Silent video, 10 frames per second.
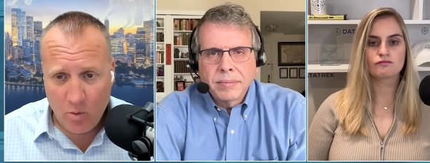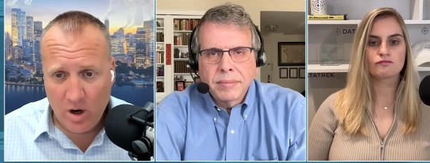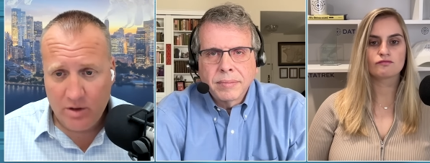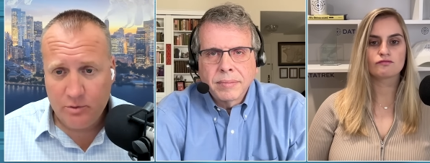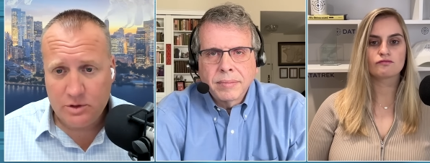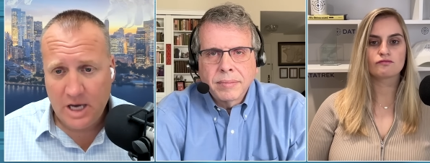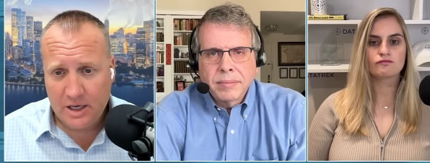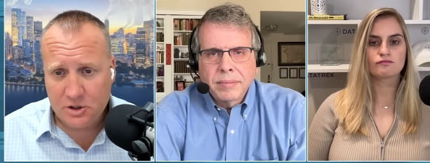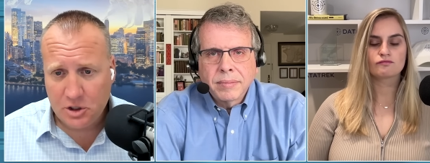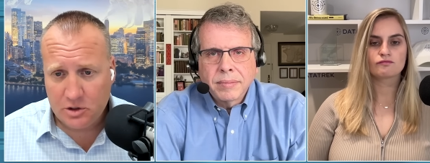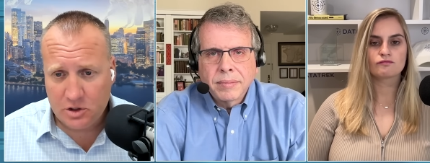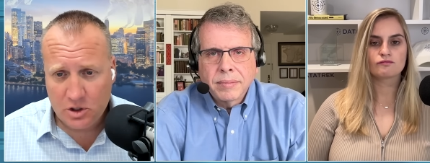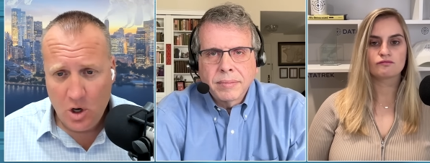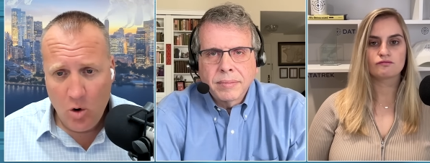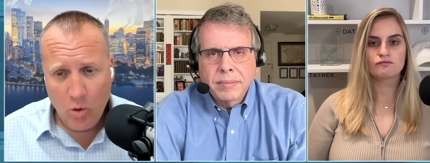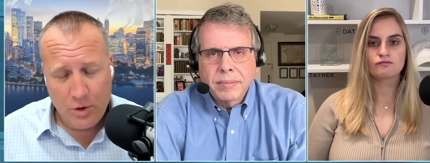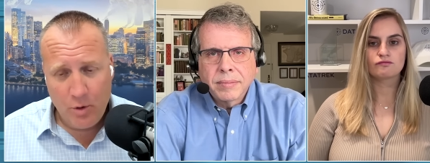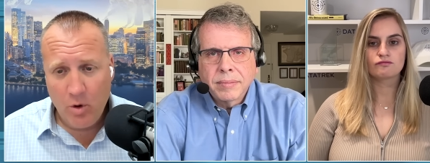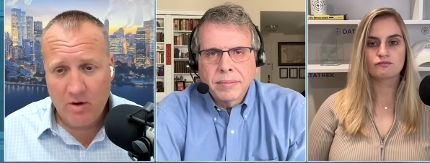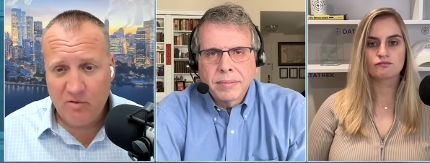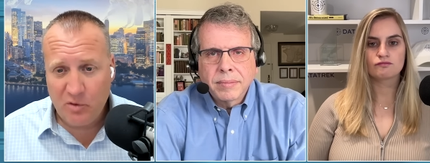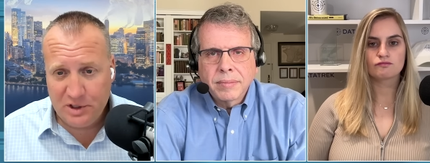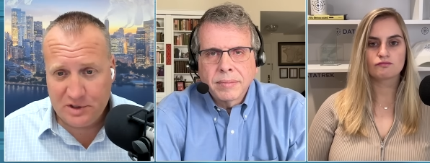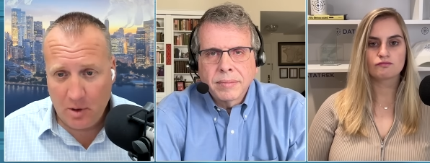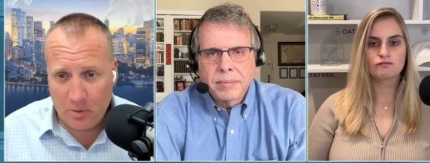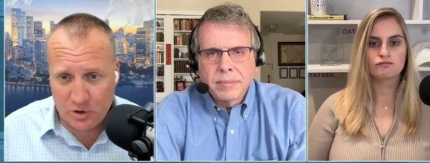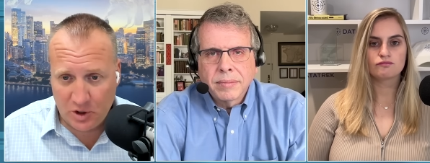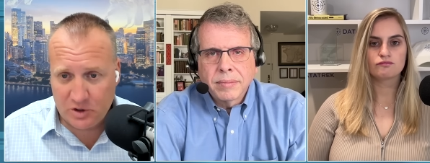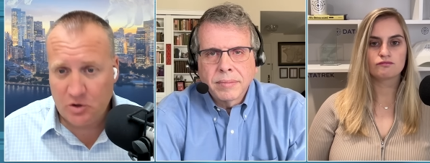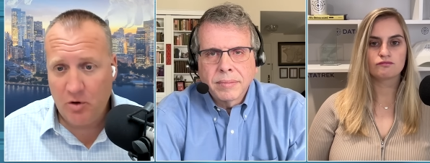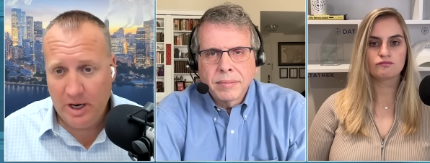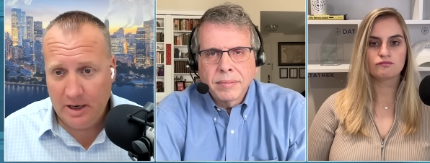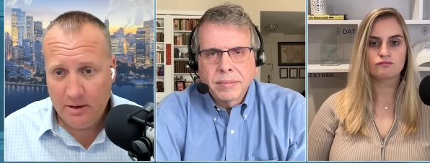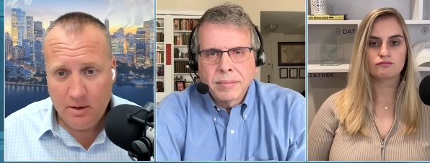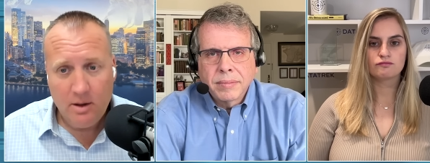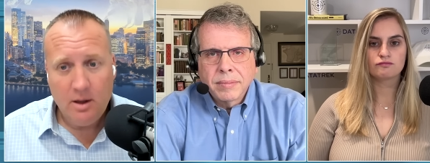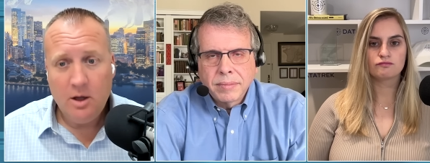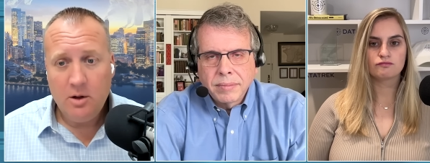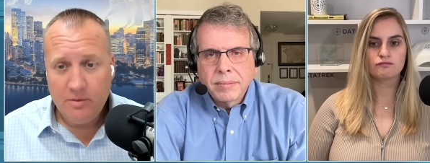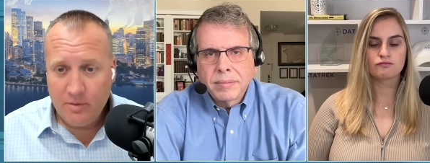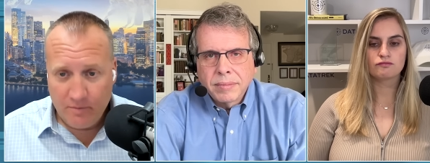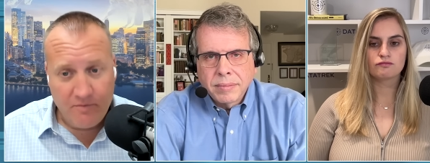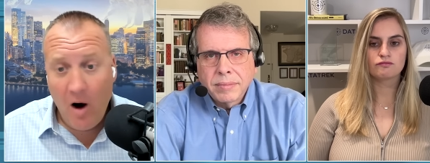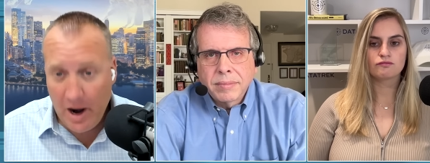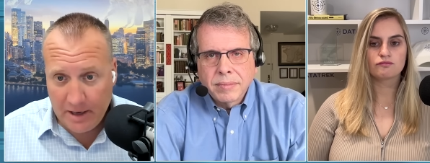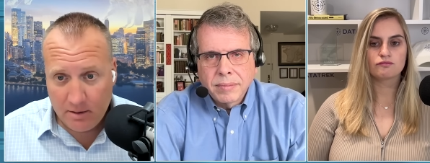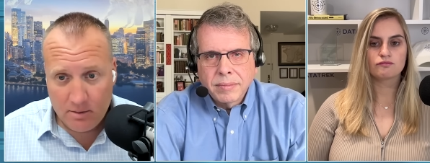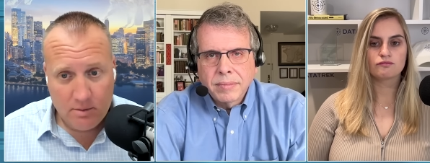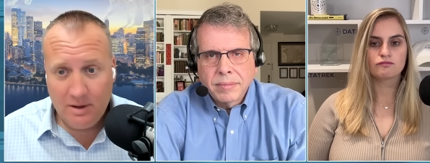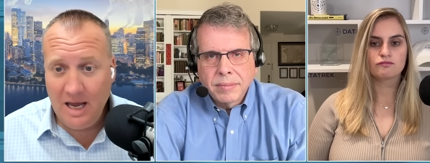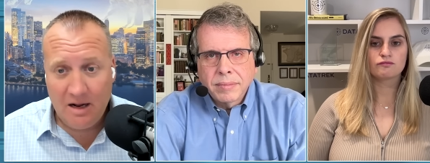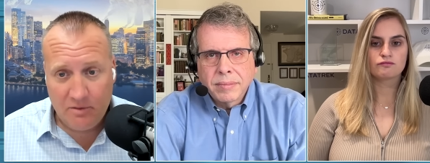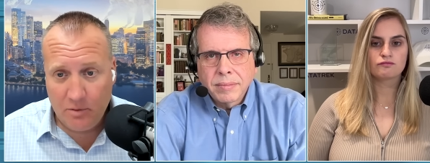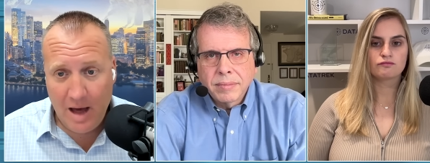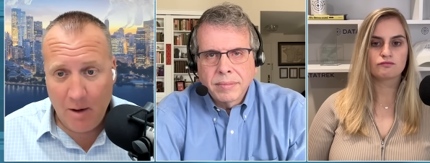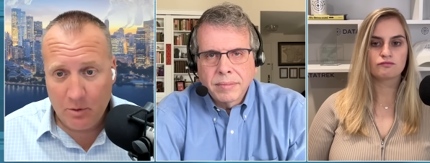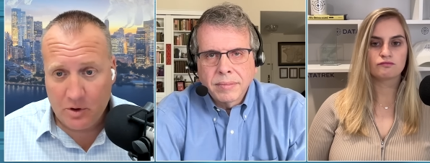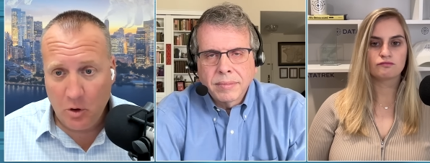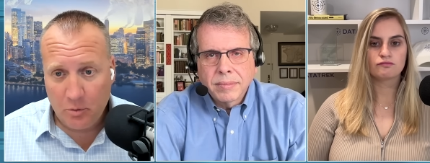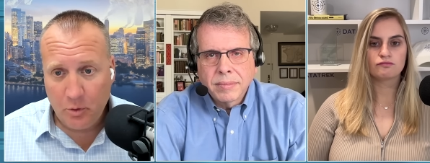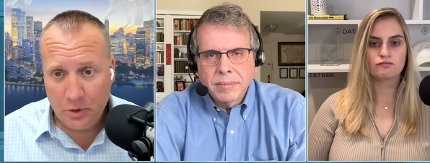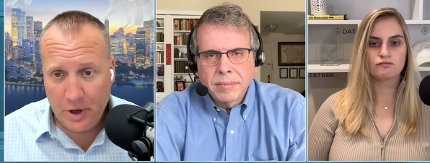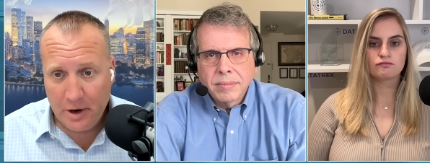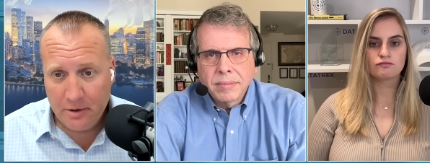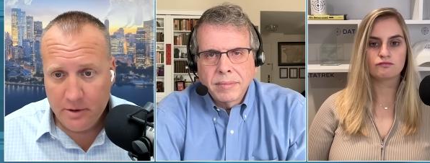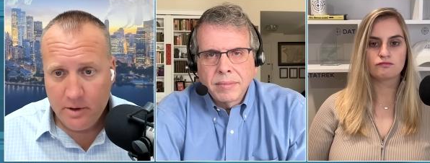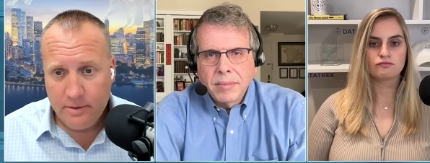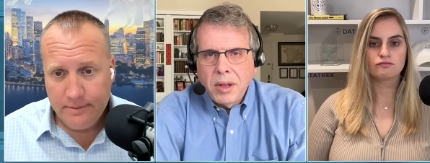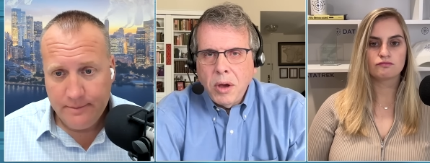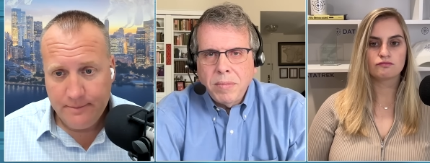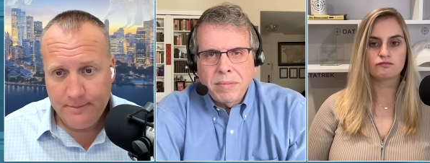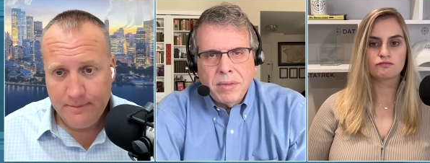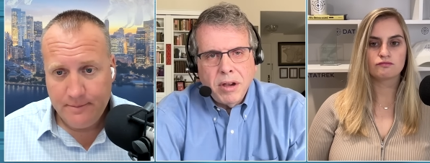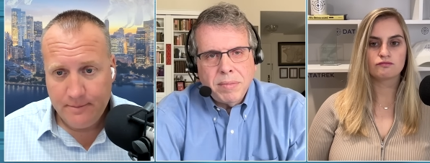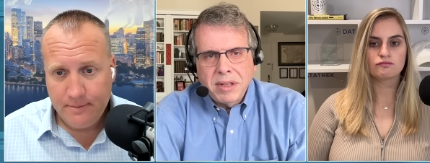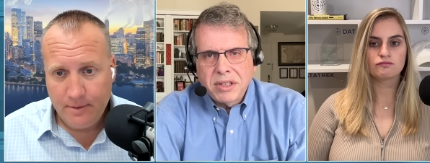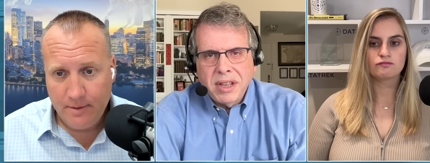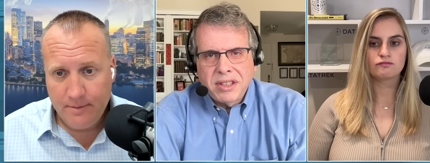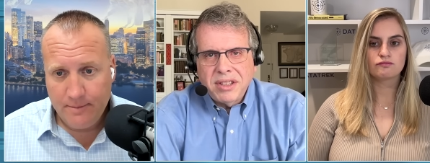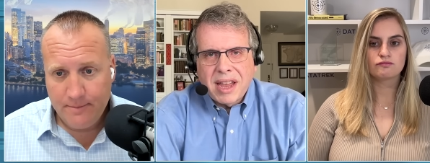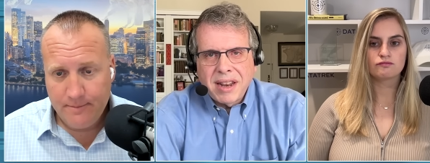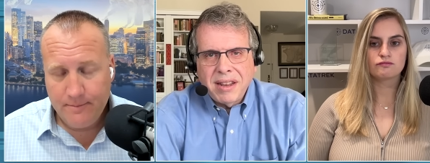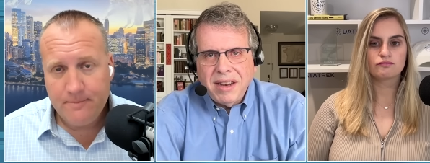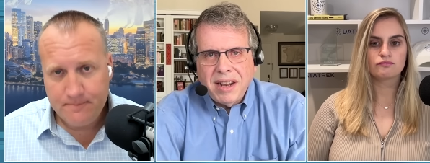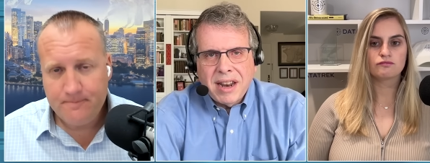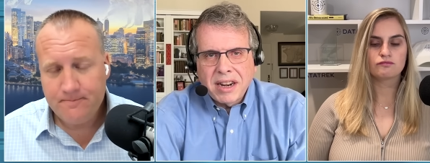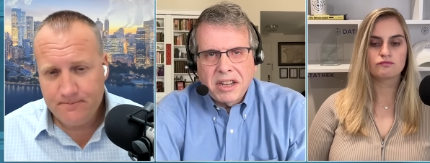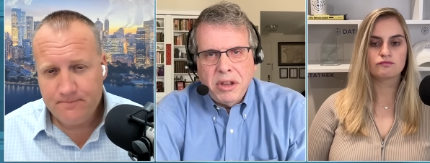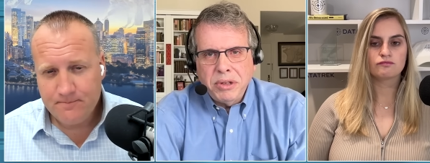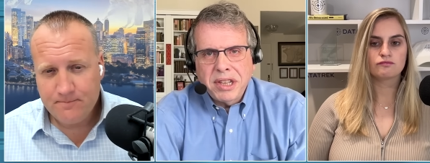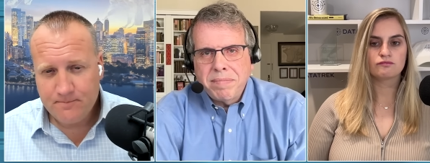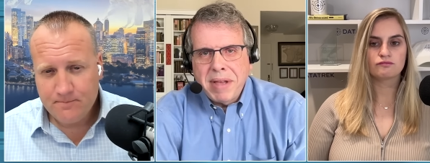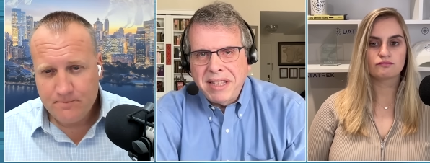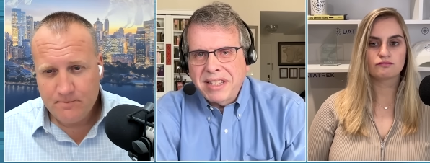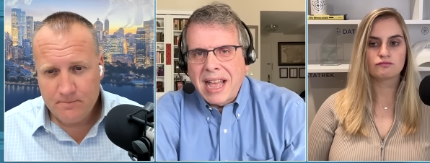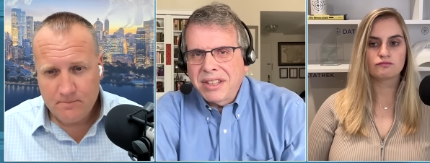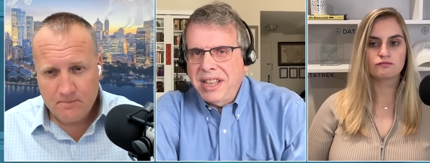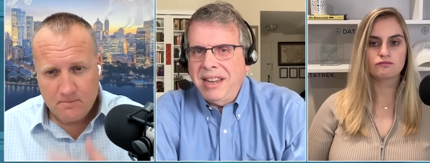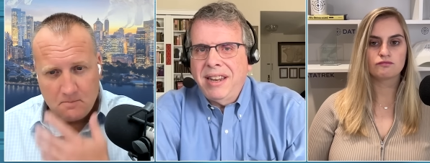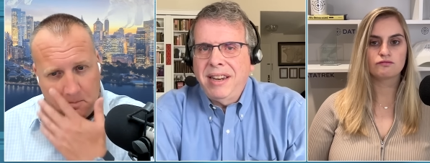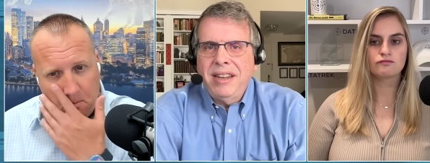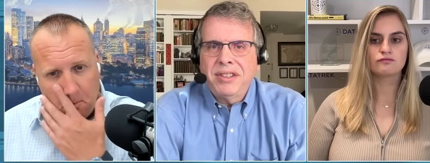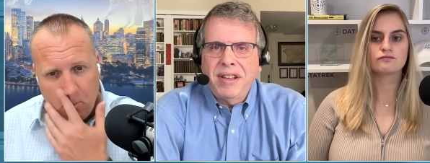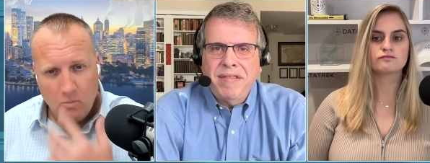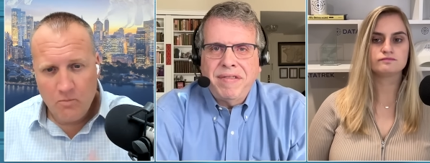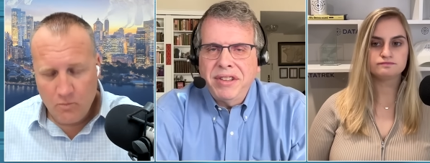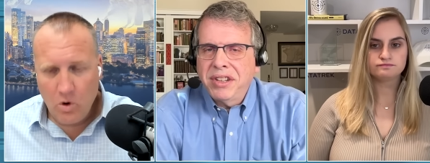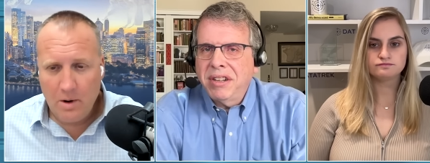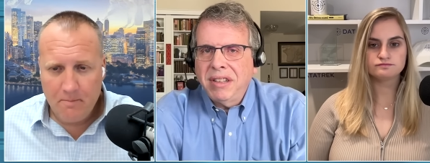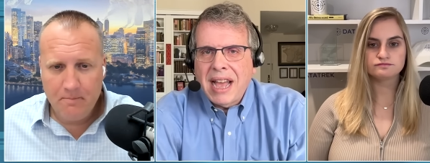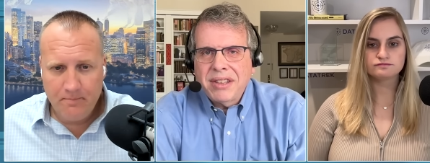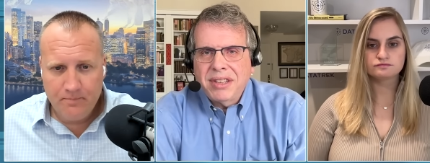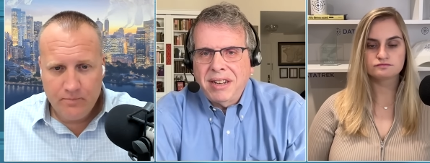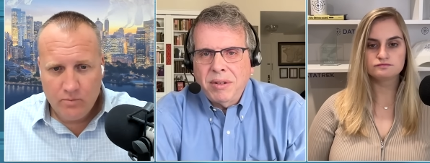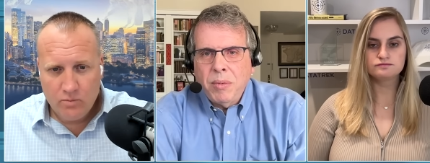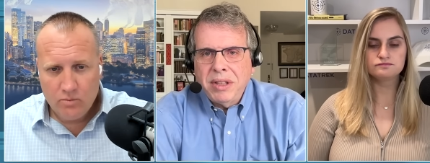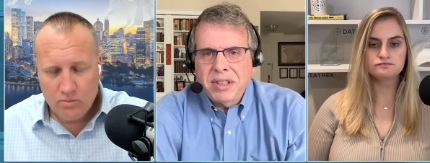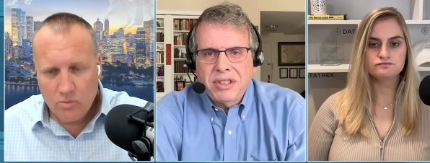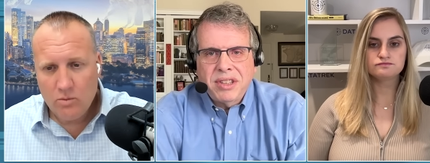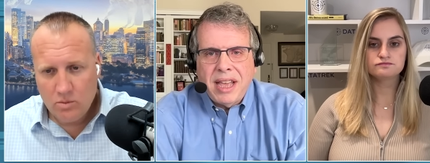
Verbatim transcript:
Speaker 1: they want to do sanctions or they want to freeze numbers on a screen, fine. Can't do that with gold
Speaker 2: bullion. Nope, nope. It's it's not a you know, not a CUSIP based asset. It is a physical right. asset, and once it's